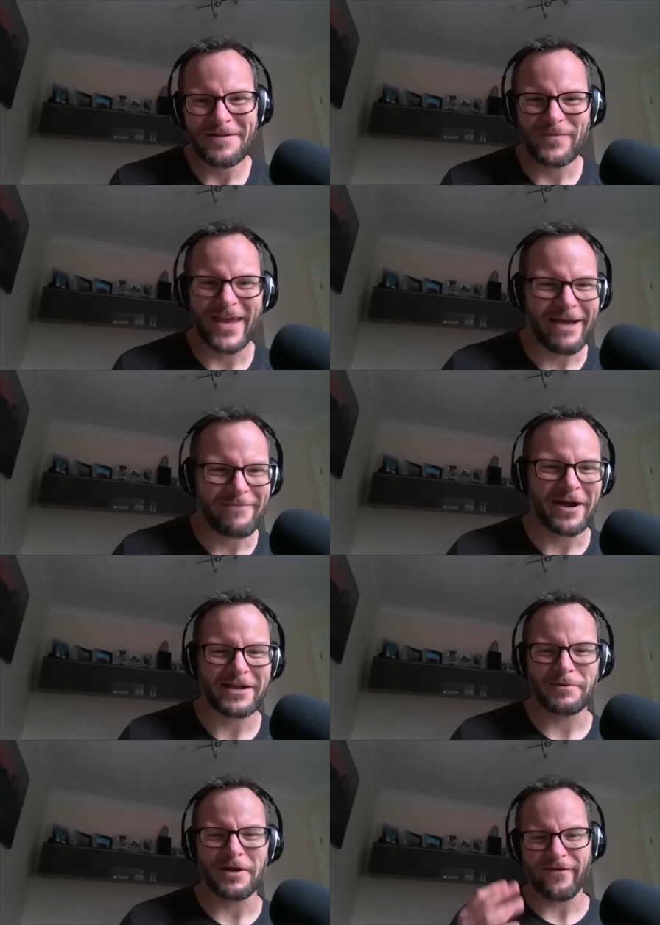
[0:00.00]
Yeah, Mike's
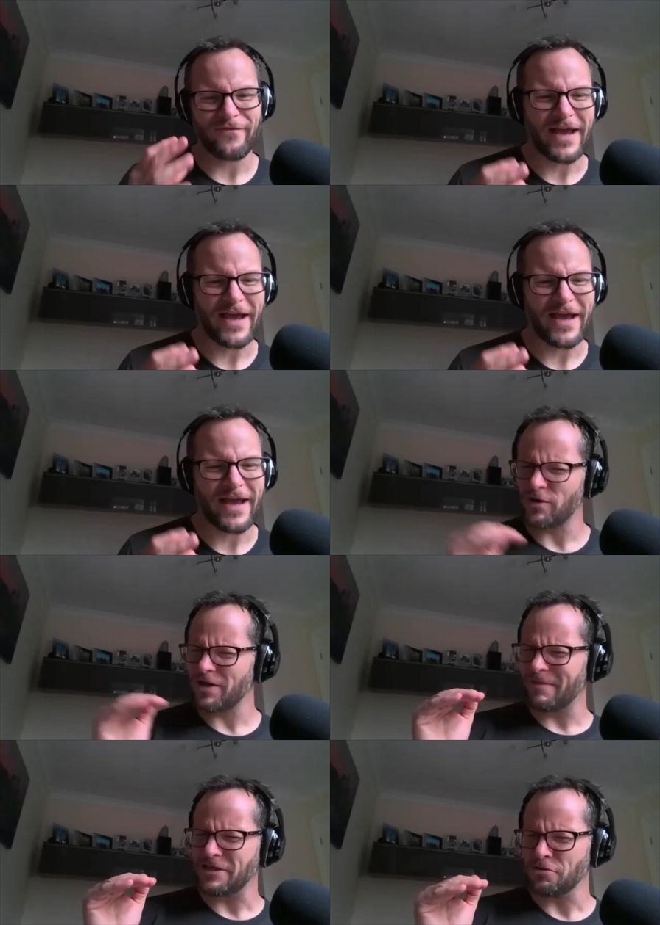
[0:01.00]
pulling a face like, what do you
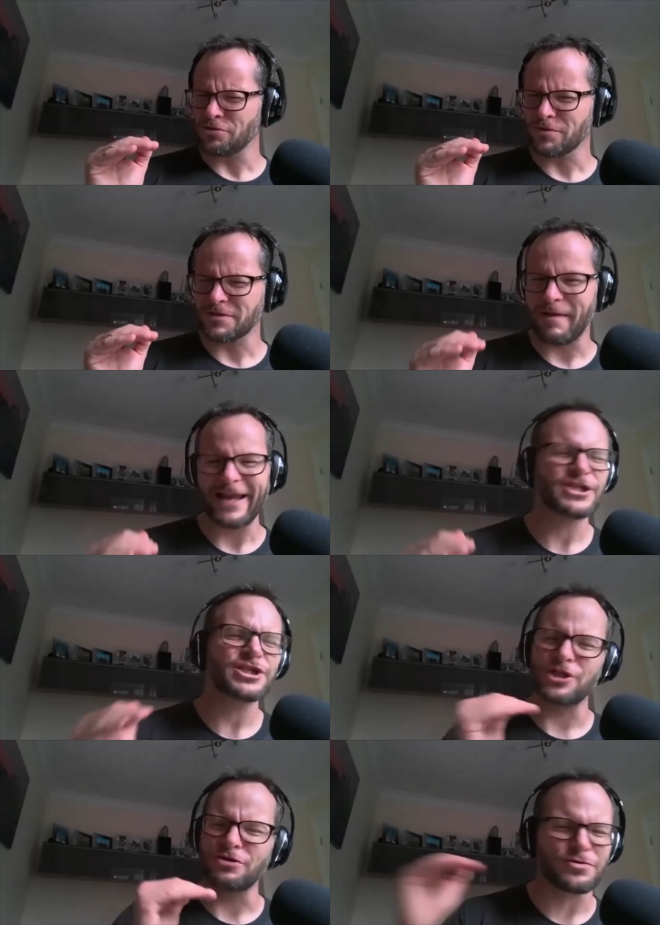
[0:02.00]
mean usual spelling? Just
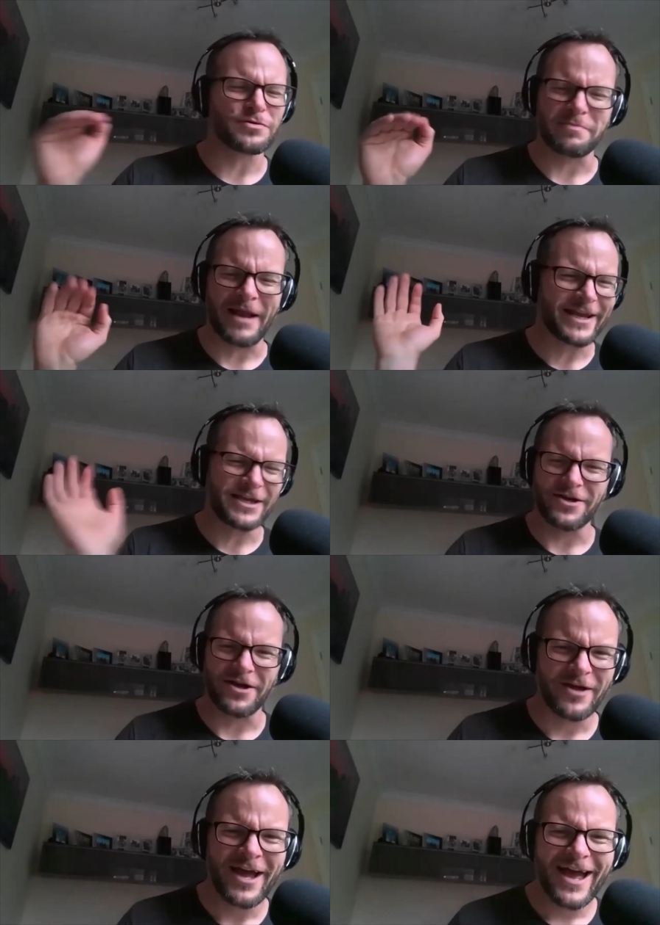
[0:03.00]
usual spelling,